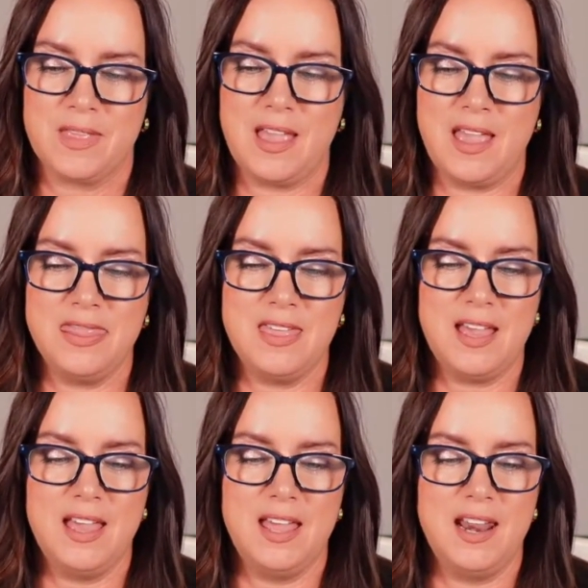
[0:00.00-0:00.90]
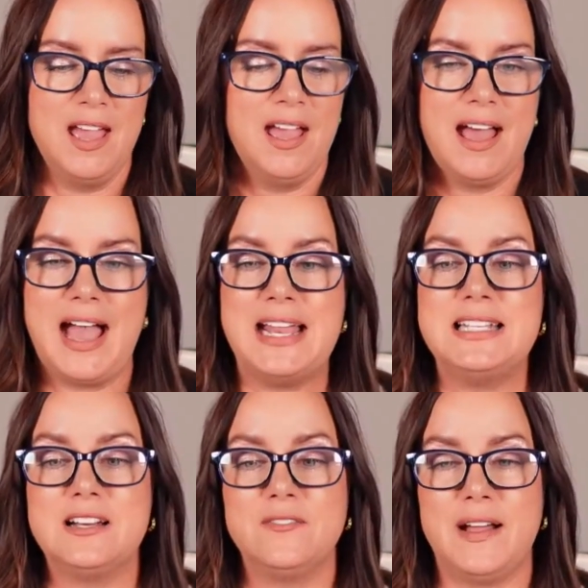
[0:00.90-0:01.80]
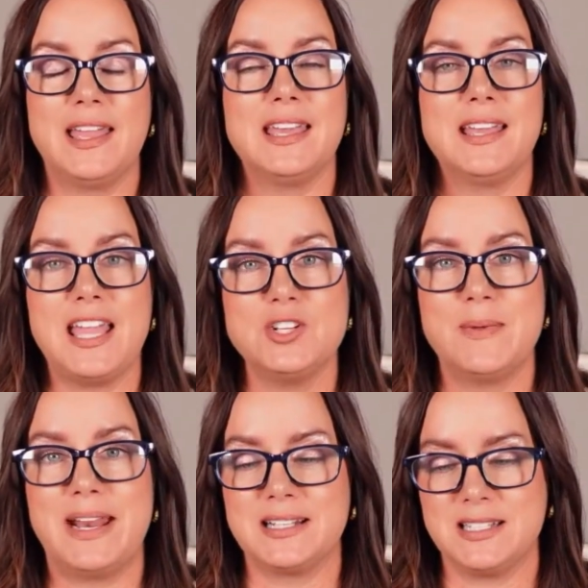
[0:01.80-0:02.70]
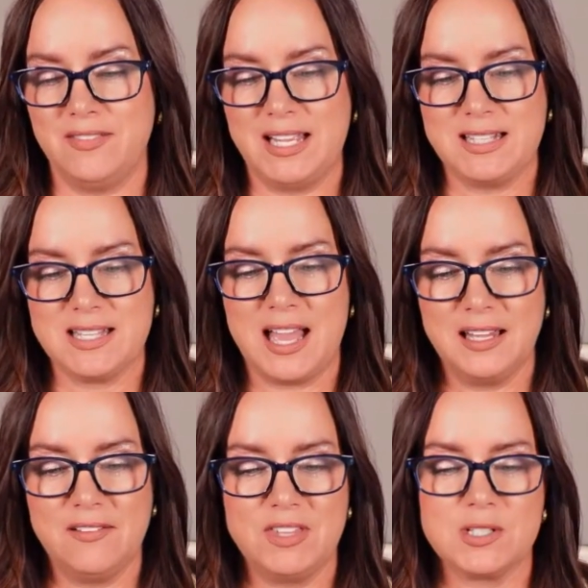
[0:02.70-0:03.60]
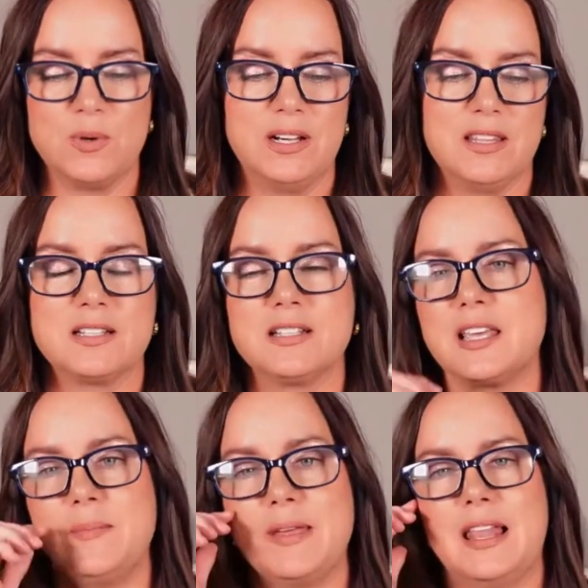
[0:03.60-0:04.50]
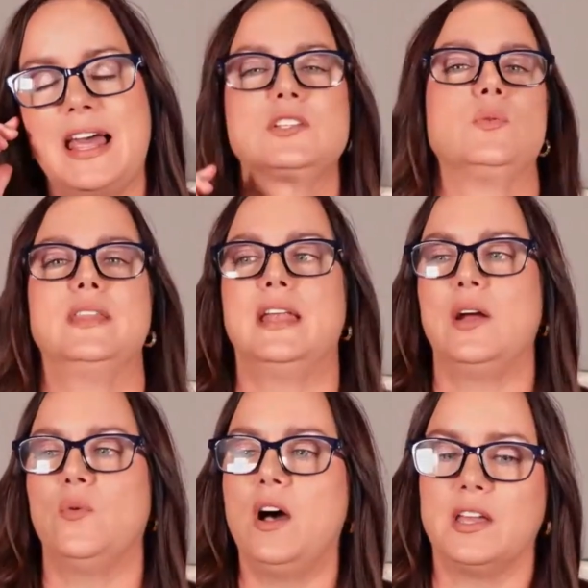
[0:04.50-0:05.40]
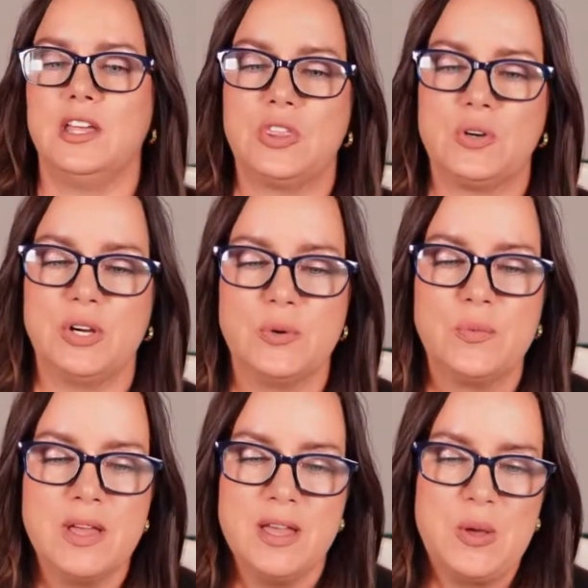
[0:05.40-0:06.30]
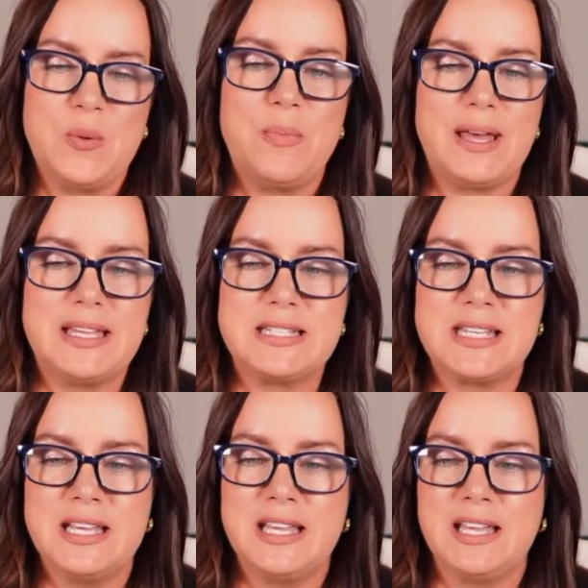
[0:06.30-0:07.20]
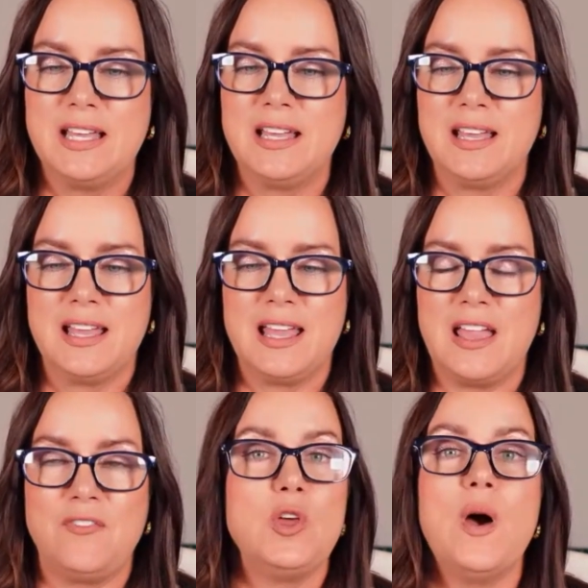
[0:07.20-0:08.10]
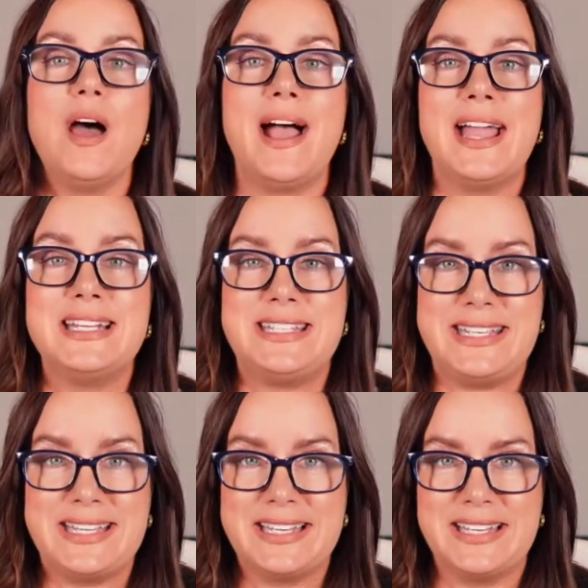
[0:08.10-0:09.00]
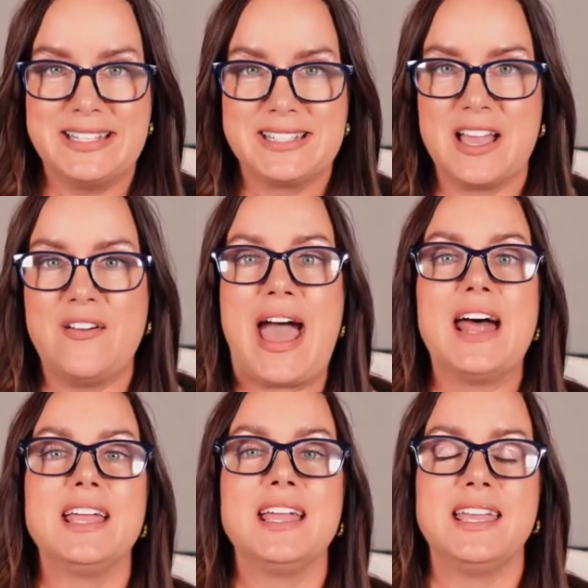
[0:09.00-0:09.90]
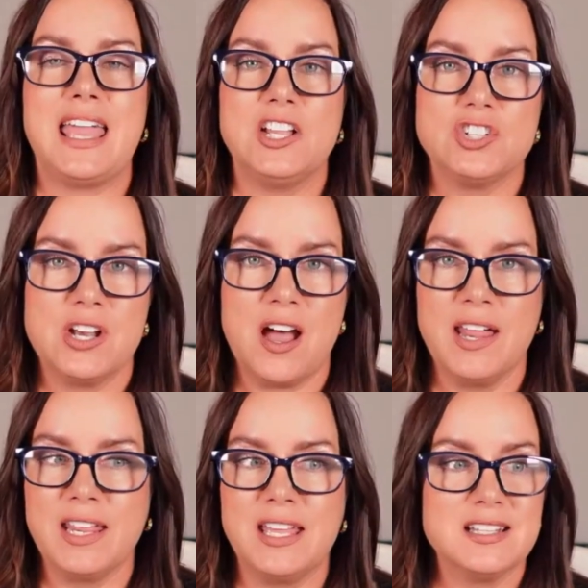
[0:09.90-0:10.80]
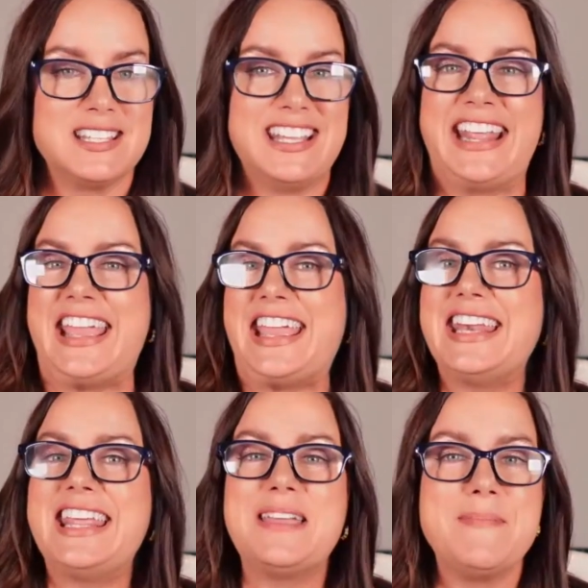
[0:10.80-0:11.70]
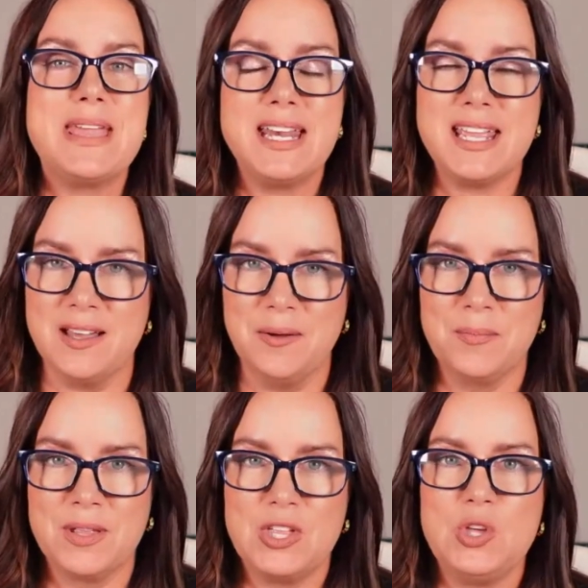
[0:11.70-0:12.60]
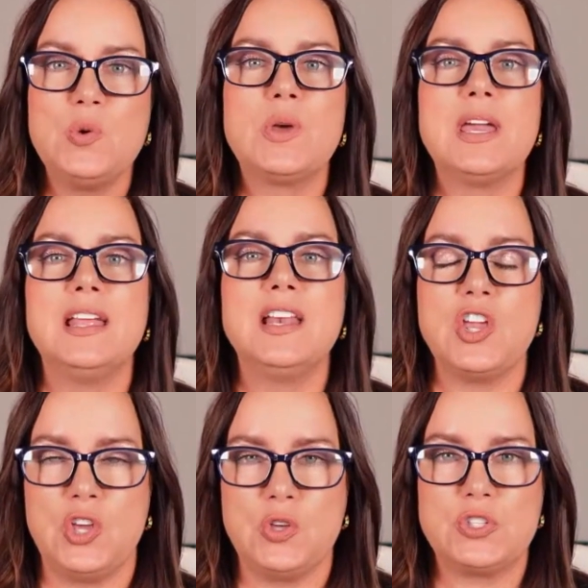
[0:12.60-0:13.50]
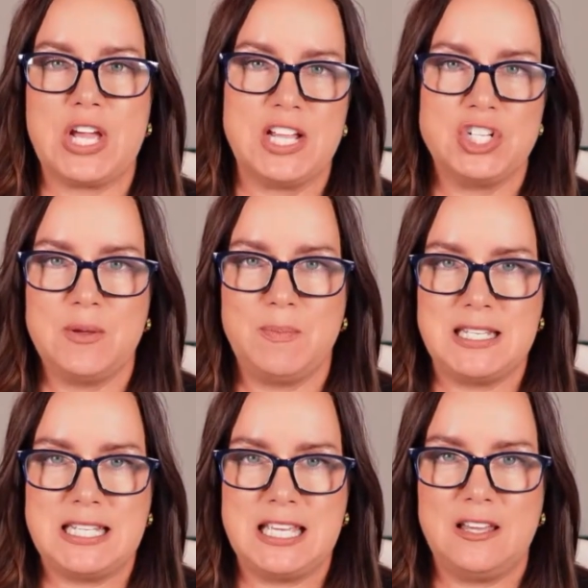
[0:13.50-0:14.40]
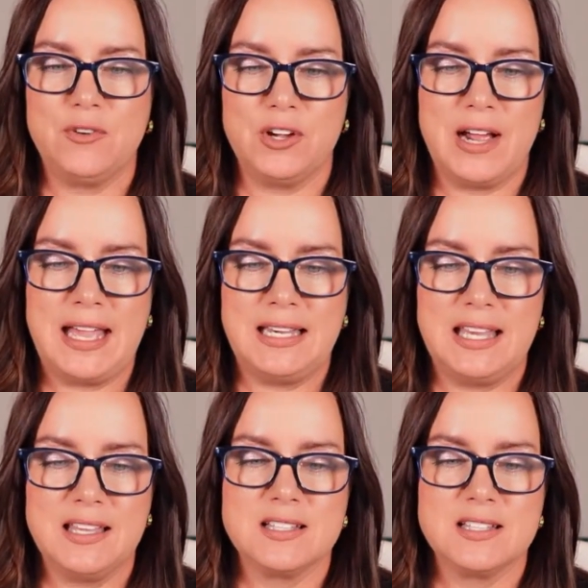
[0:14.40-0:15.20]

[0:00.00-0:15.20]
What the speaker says: And then identifying engagement activities. I love this one, and this is going to be the last one that I walk you through. But if you want ideas of how to engage an audience in any medium, you can use ChatGPT for your ideas.